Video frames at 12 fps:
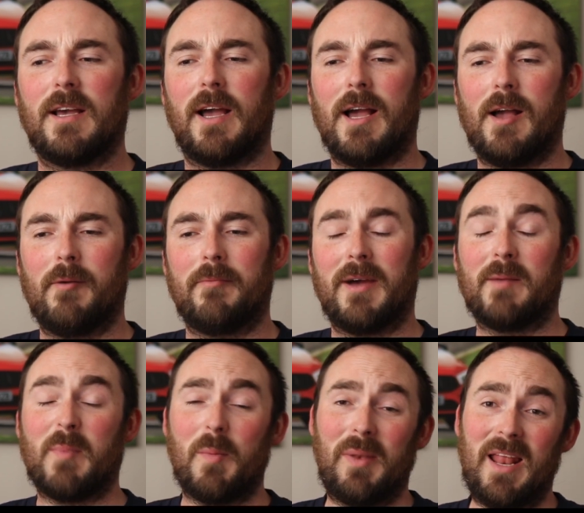and
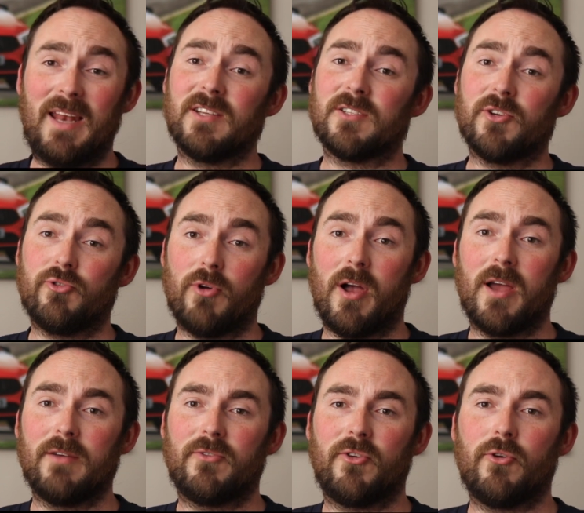my plan is to
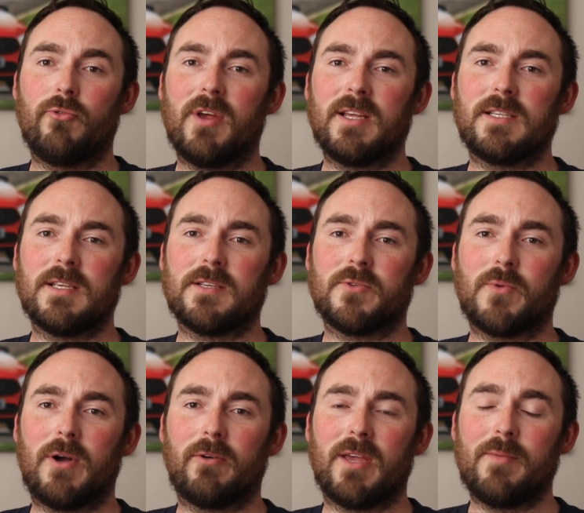drive 2 races as
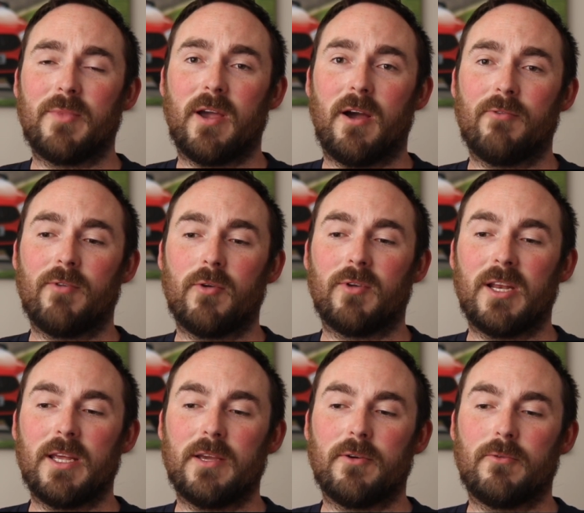well, keep the car road
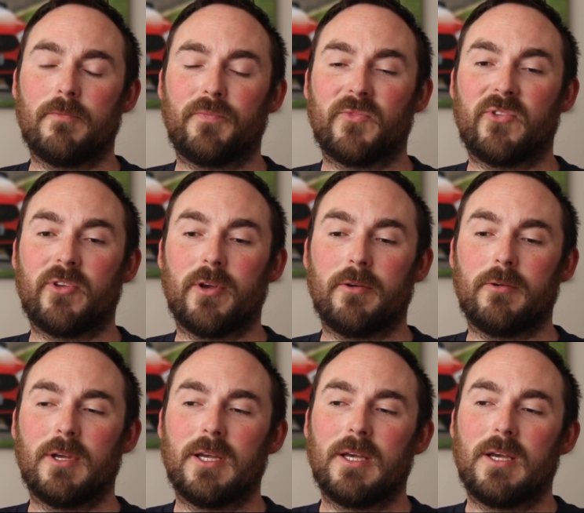legal. So
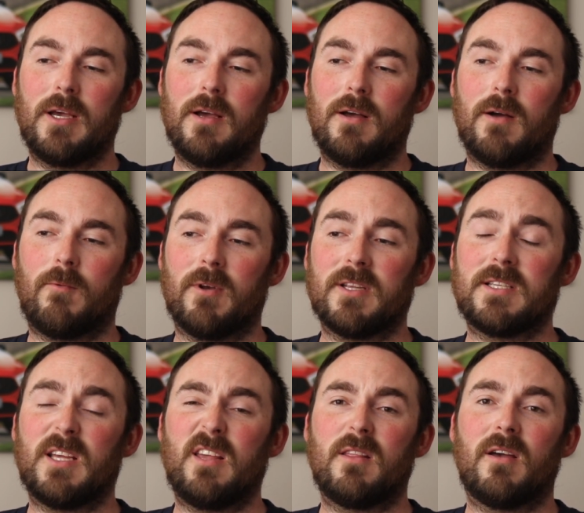I want a
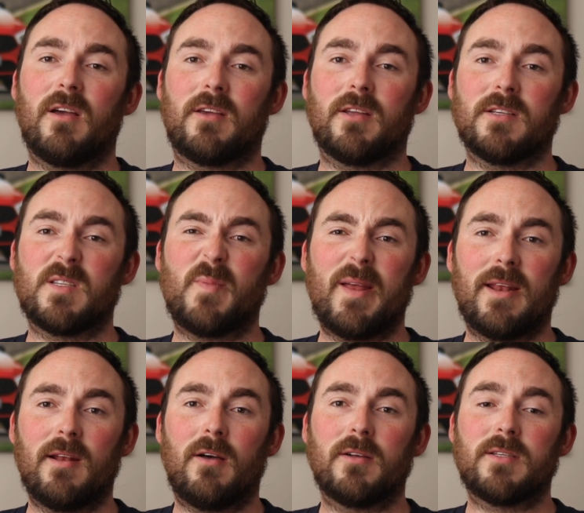seat that I can spend a
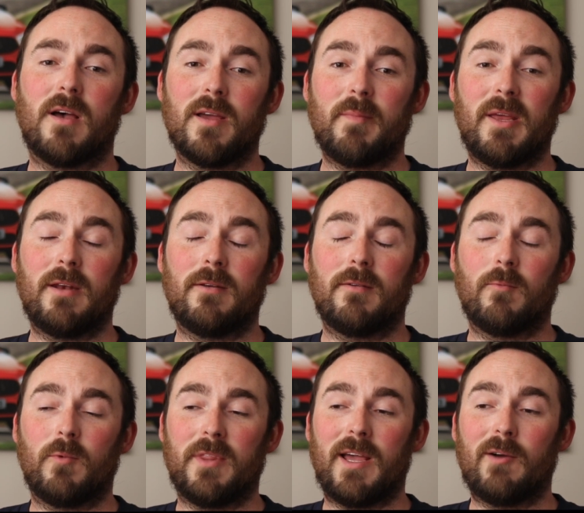lot of time in
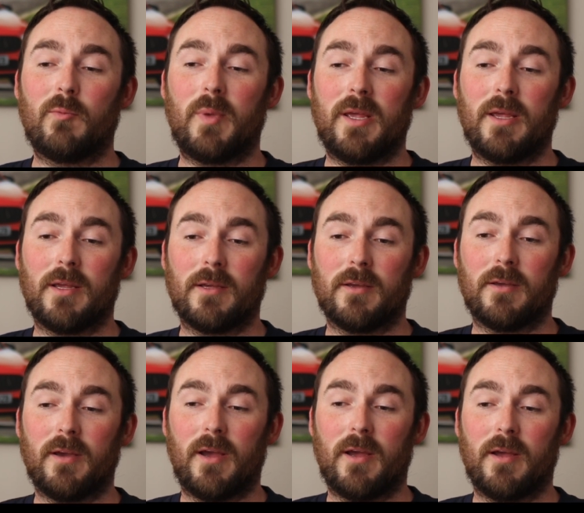without being
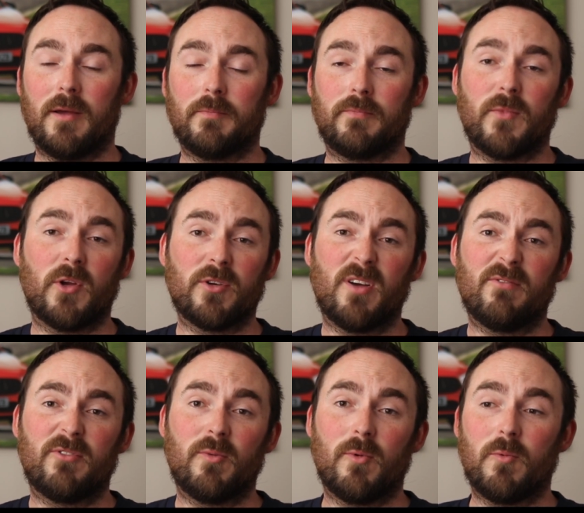
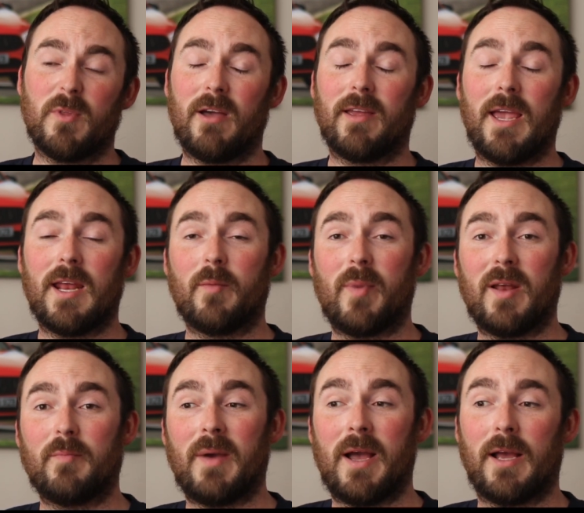uncomfortable, without getting a
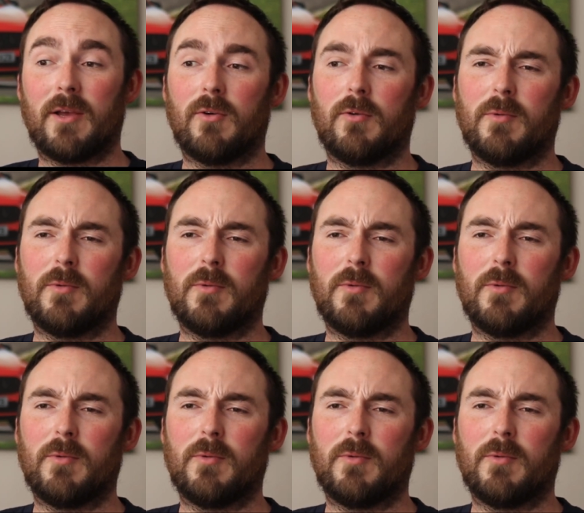bad back, or